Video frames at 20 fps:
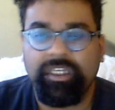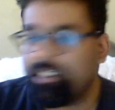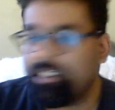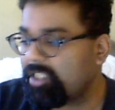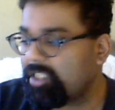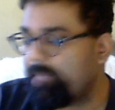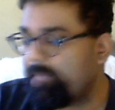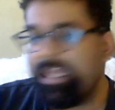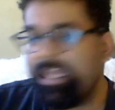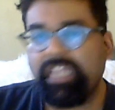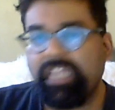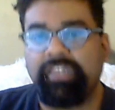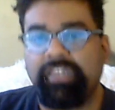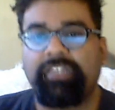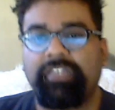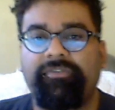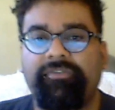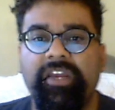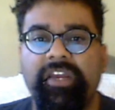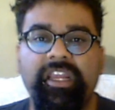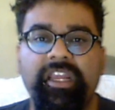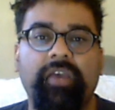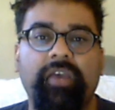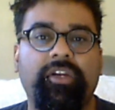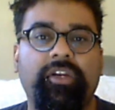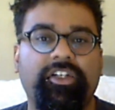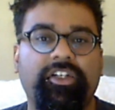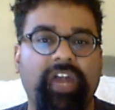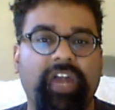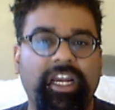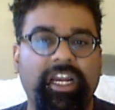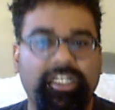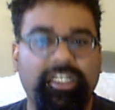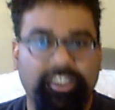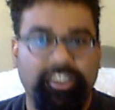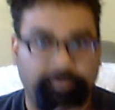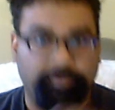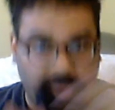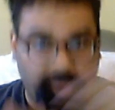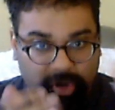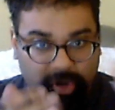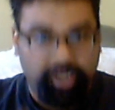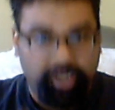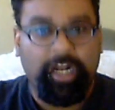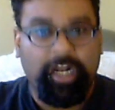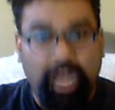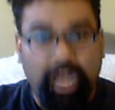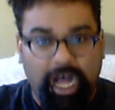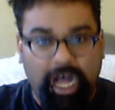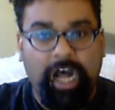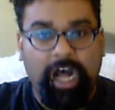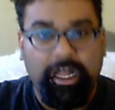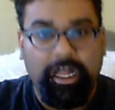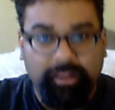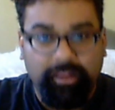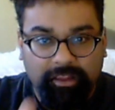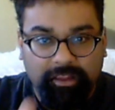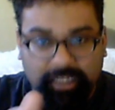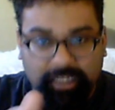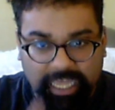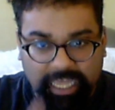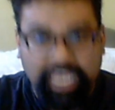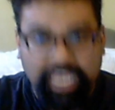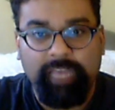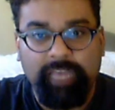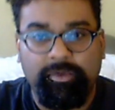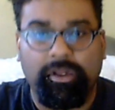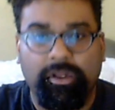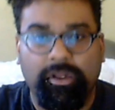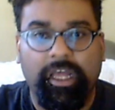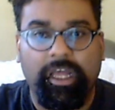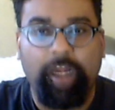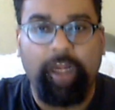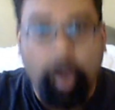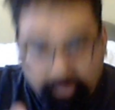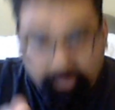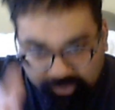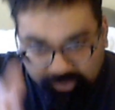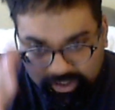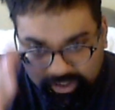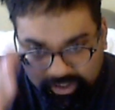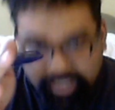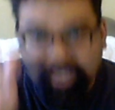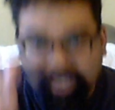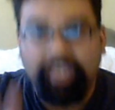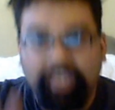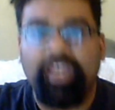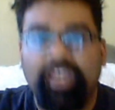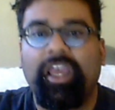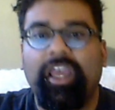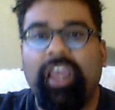So I'm making this video to try to just put it on the table, and hopefully...